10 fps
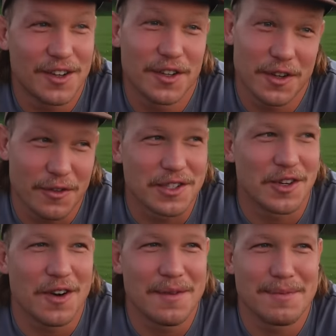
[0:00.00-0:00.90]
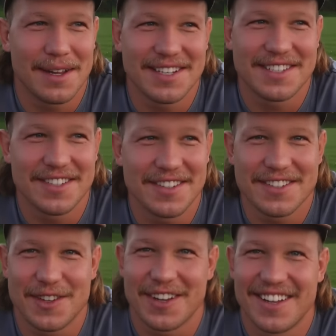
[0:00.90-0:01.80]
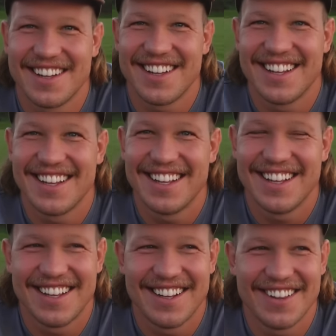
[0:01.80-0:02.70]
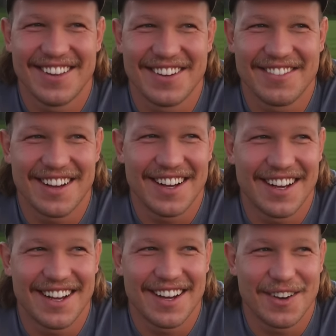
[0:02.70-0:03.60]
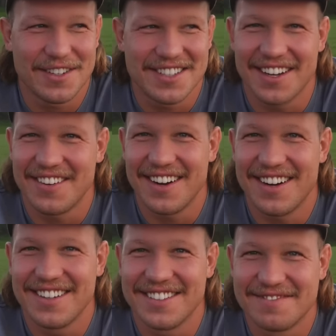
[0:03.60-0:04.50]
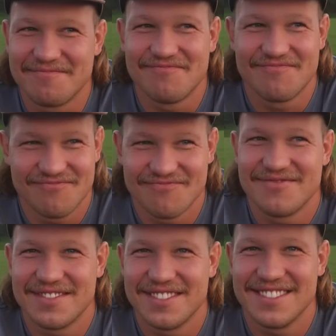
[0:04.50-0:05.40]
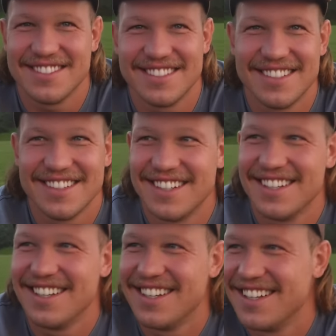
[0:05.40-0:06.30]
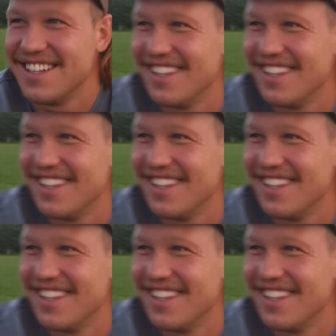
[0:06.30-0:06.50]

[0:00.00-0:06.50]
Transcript: Good little retirement place too. A lot of oldies getting around and feel busy.